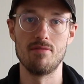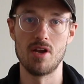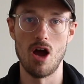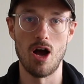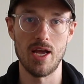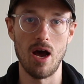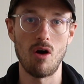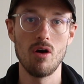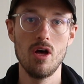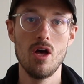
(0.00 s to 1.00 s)
of a
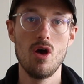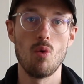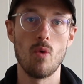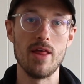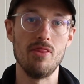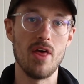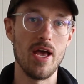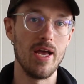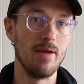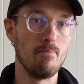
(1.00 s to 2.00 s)
knockout. When
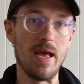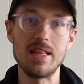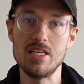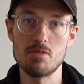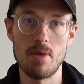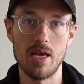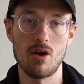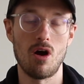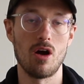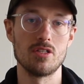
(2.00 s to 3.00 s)
they make these main
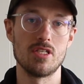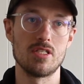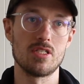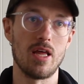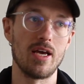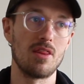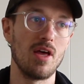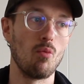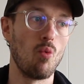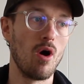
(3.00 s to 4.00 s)
cards, it's like
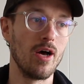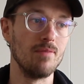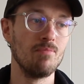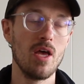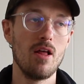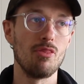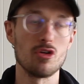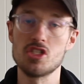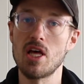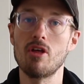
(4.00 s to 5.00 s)

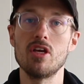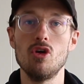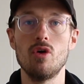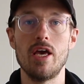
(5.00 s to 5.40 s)
they're selling you an